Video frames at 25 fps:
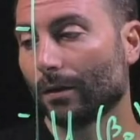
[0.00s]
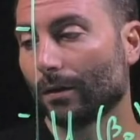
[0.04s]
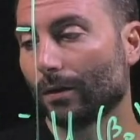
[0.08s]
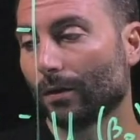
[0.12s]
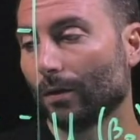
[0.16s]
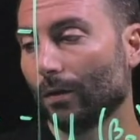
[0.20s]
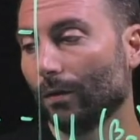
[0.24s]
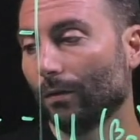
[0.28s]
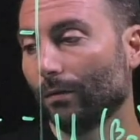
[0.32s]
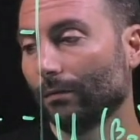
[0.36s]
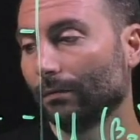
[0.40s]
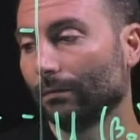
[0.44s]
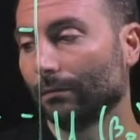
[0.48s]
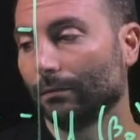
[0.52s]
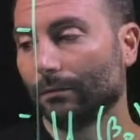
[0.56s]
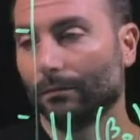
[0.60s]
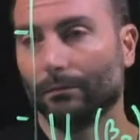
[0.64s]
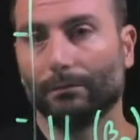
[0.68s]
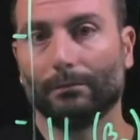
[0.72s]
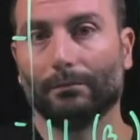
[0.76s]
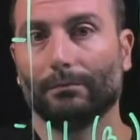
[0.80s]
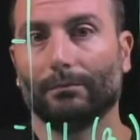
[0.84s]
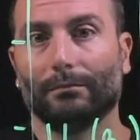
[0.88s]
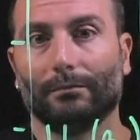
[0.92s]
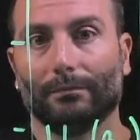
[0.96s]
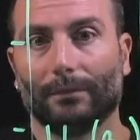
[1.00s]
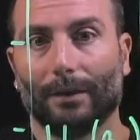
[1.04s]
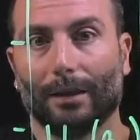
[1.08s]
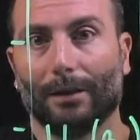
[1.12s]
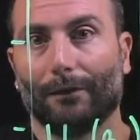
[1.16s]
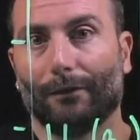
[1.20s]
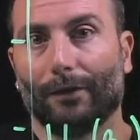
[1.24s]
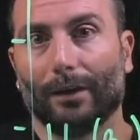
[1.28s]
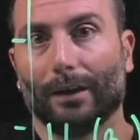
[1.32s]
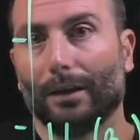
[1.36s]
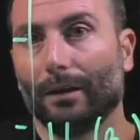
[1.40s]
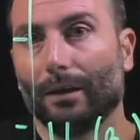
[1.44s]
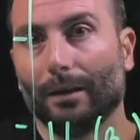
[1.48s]
So
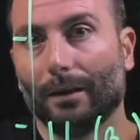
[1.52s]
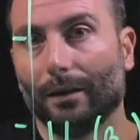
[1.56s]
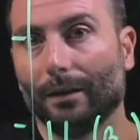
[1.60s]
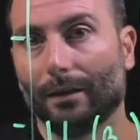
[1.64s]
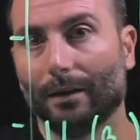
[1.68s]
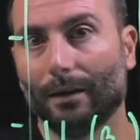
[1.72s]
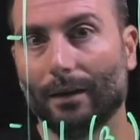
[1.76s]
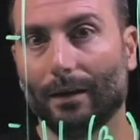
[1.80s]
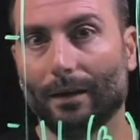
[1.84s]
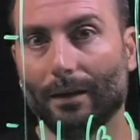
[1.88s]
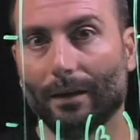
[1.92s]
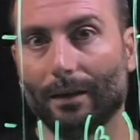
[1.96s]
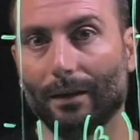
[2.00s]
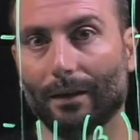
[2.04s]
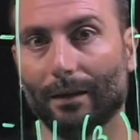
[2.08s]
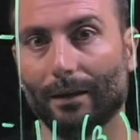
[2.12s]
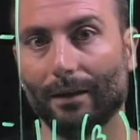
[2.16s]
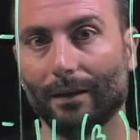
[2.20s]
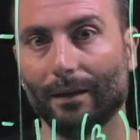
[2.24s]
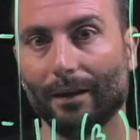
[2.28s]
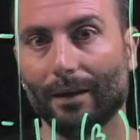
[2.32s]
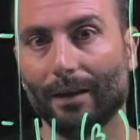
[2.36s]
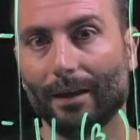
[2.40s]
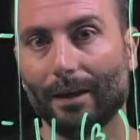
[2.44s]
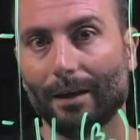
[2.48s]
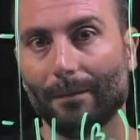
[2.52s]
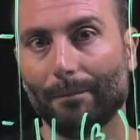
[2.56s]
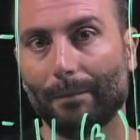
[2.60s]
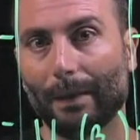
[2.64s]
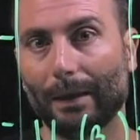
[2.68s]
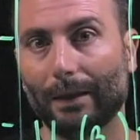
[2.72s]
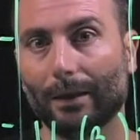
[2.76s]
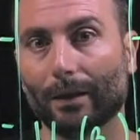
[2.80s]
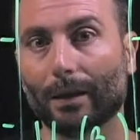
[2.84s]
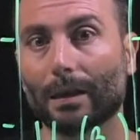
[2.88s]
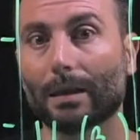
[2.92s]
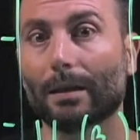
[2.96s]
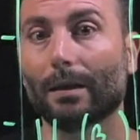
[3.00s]
infinitely
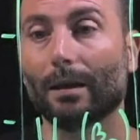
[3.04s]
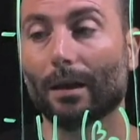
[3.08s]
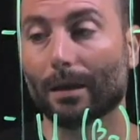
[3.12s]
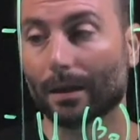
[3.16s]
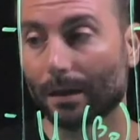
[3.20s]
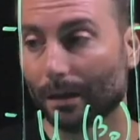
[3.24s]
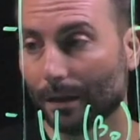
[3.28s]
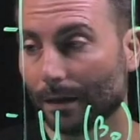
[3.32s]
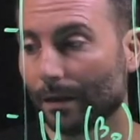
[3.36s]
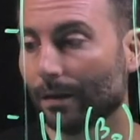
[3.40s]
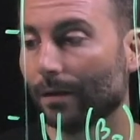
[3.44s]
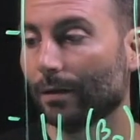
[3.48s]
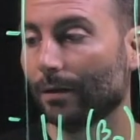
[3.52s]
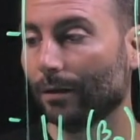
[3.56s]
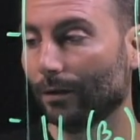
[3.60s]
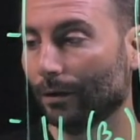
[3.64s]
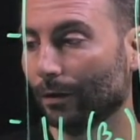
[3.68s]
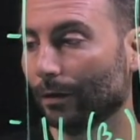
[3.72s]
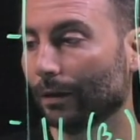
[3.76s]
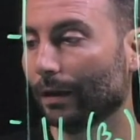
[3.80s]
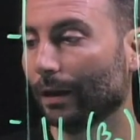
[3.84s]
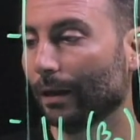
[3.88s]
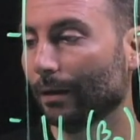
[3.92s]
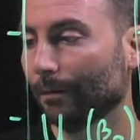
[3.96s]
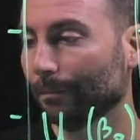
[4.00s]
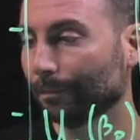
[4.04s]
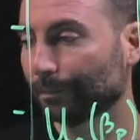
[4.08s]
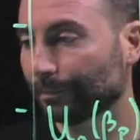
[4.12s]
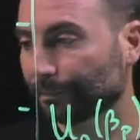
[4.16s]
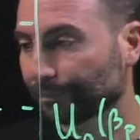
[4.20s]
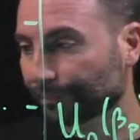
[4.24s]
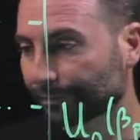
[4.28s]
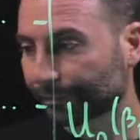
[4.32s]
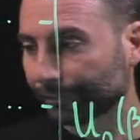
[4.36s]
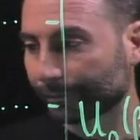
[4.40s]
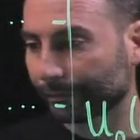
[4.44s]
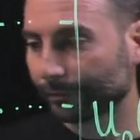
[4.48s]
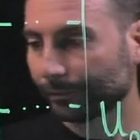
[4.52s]
many recesses. Okay,
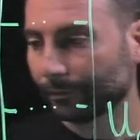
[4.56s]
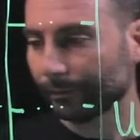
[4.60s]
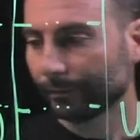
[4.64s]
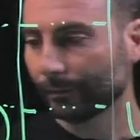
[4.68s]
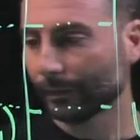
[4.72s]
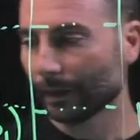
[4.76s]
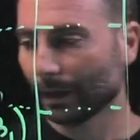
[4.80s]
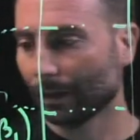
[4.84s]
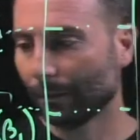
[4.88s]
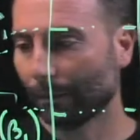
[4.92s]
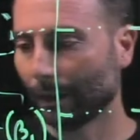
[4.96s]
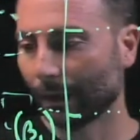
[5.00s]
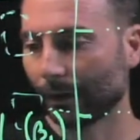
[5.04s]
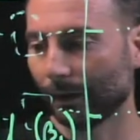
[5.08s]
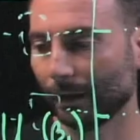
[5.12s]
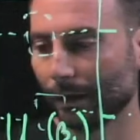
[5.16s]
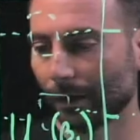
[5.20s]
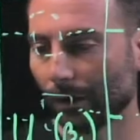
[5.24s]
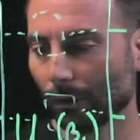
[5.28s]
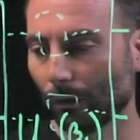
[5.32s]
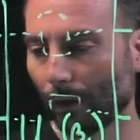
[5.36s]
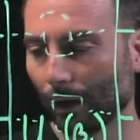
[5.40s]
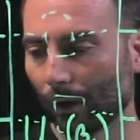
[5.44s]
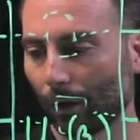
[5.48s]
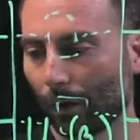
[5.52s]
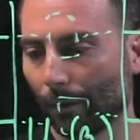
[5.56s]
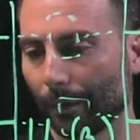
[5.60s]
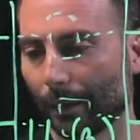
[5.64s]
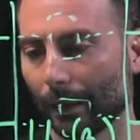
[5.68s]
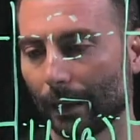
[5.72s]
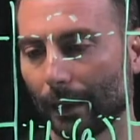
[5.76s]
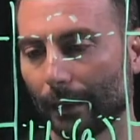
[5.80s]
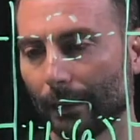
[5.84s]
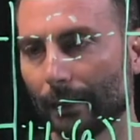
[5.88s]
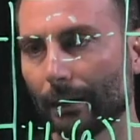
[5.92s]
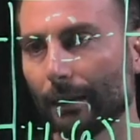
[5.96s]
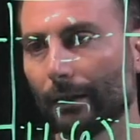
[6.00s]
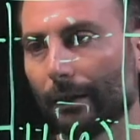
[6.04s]
but this is one comment
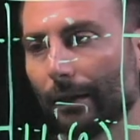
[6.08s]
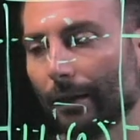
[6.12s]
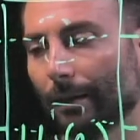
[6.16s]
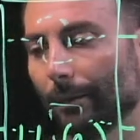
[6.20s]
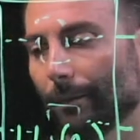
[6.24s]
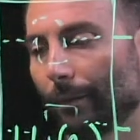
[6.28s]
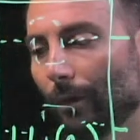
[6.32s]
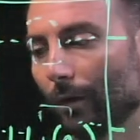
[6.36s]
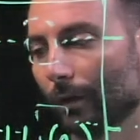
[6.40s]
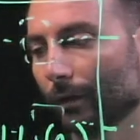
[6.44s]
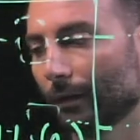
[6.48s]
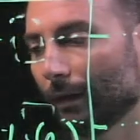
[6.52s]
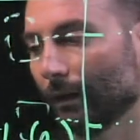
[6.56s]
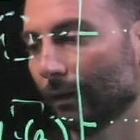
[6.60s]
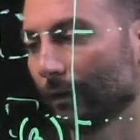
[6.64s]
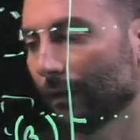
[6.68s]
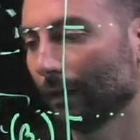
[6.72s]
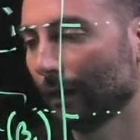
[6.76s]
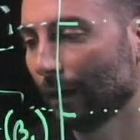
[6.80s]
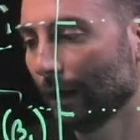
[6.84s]
that is important.